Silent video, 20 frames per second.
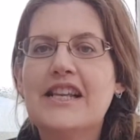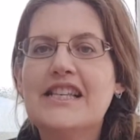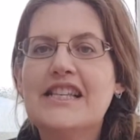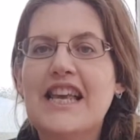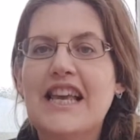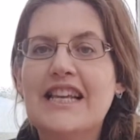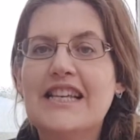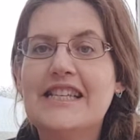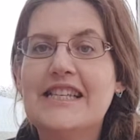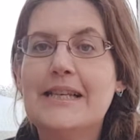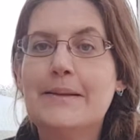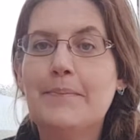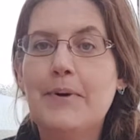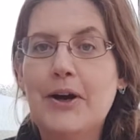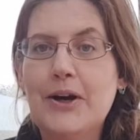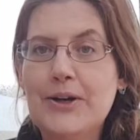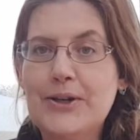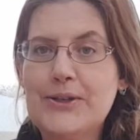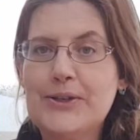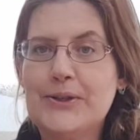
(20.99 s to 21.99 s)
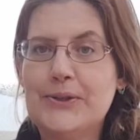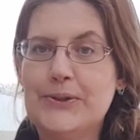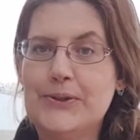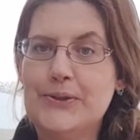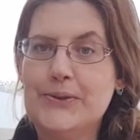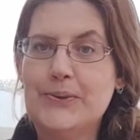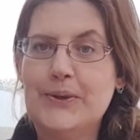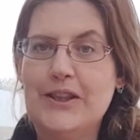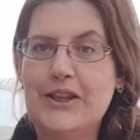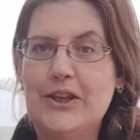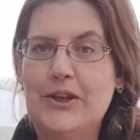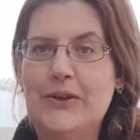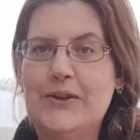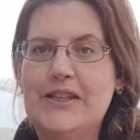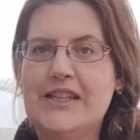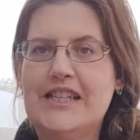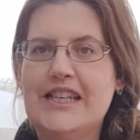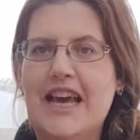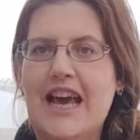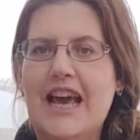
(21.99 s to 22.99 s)
tasty parcels with you
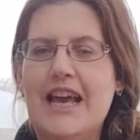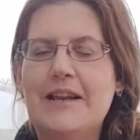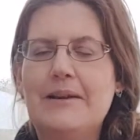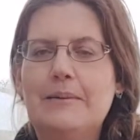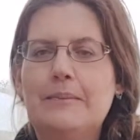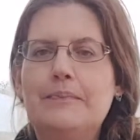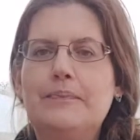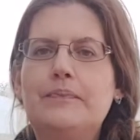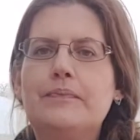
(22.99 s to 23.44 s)
today.